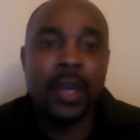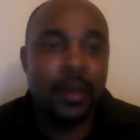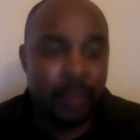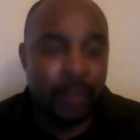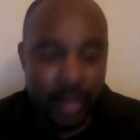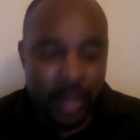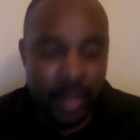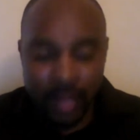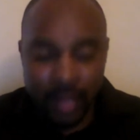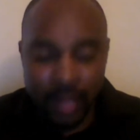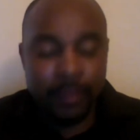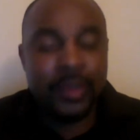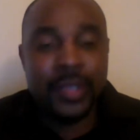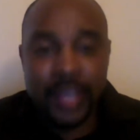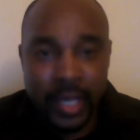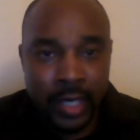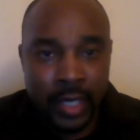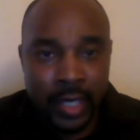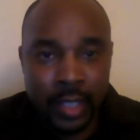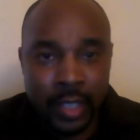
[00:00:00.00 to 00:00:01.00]
But in
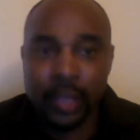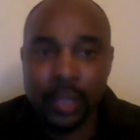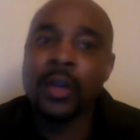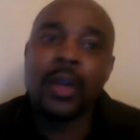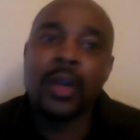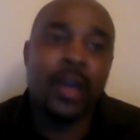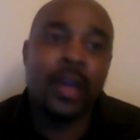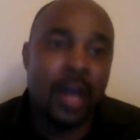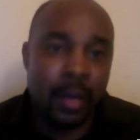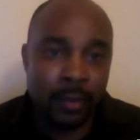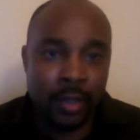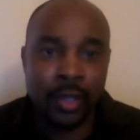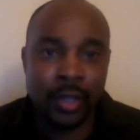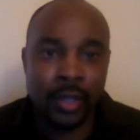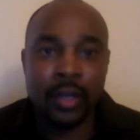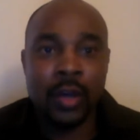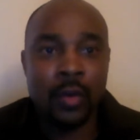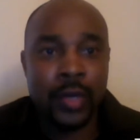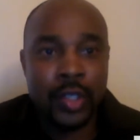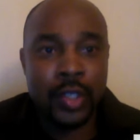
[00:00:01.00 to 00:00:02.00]
particular, I'm going to
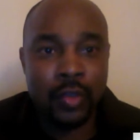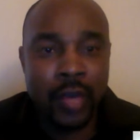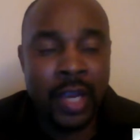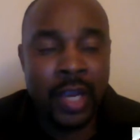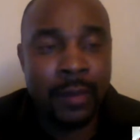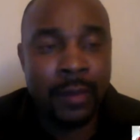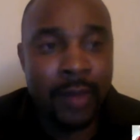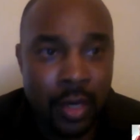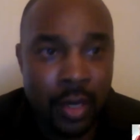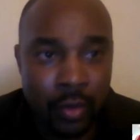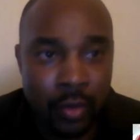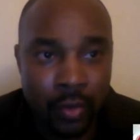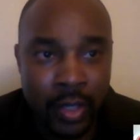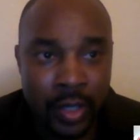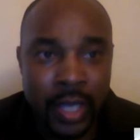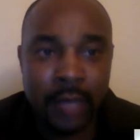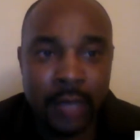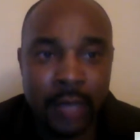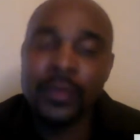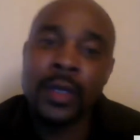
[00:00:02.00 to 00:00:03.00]
go with Draymond
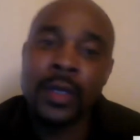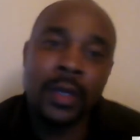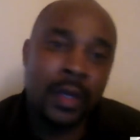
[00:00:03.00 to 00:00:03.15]
Green